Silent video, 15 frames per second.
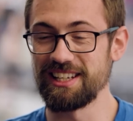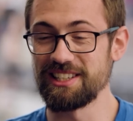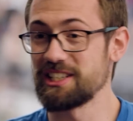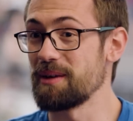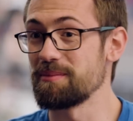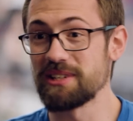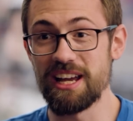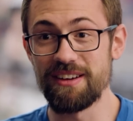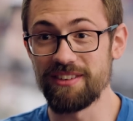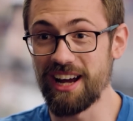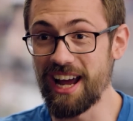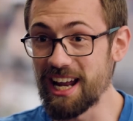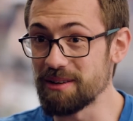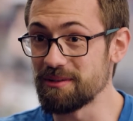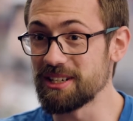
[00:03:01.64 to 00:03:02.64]
it to come together
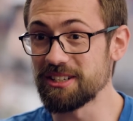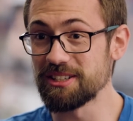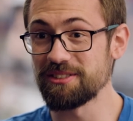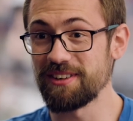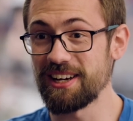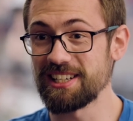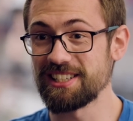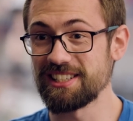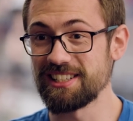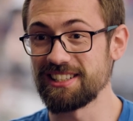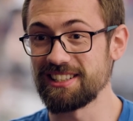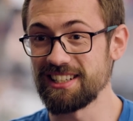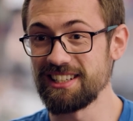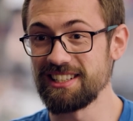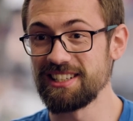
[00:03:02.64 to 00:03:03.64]
anywhere near as fast as
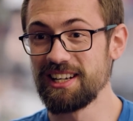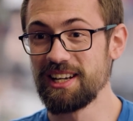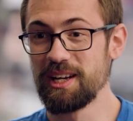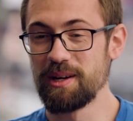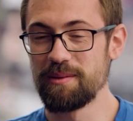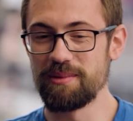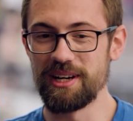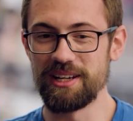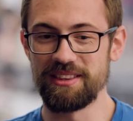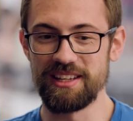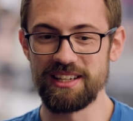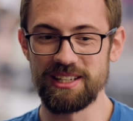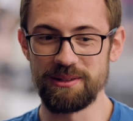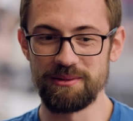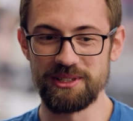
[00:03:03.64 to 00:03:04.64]
it did, but I
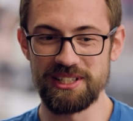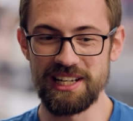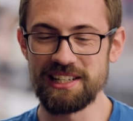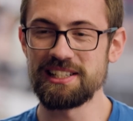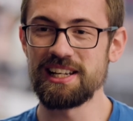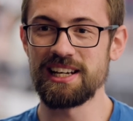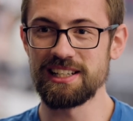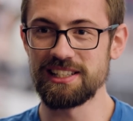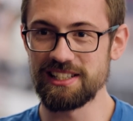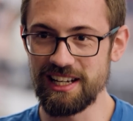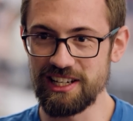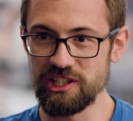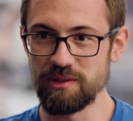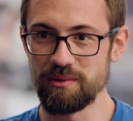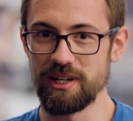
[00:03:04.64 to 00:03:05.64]
think it was that second
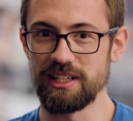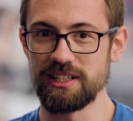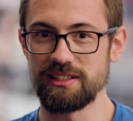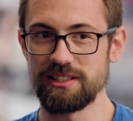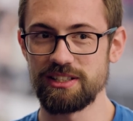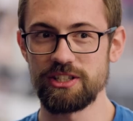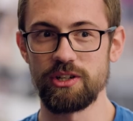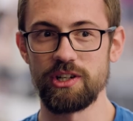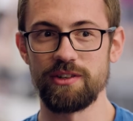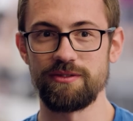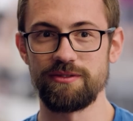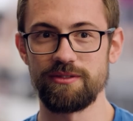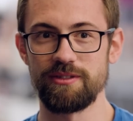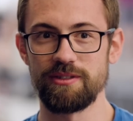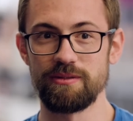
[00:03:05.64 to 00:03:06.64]
session where I sort of
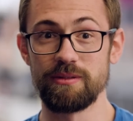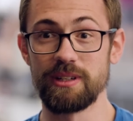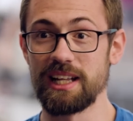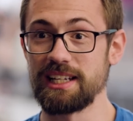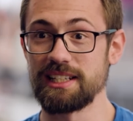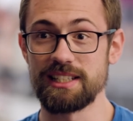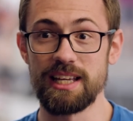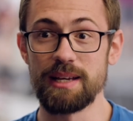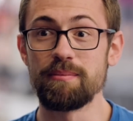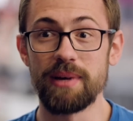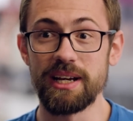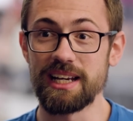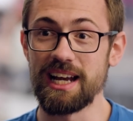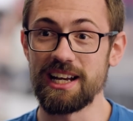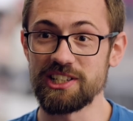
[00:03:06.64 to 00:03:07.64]
realised that it
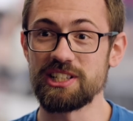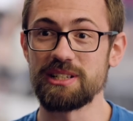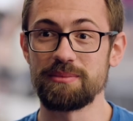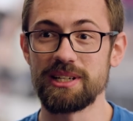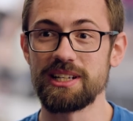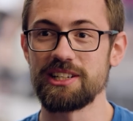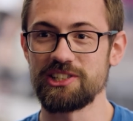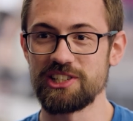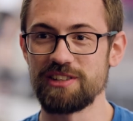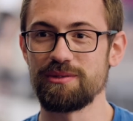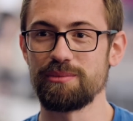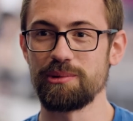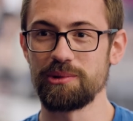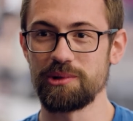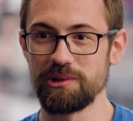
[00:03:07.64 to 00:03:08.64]
might actually be an
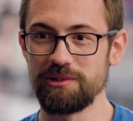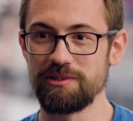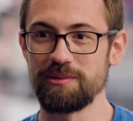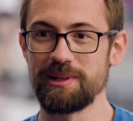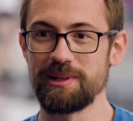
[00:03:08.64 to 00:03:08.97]
achievable goal for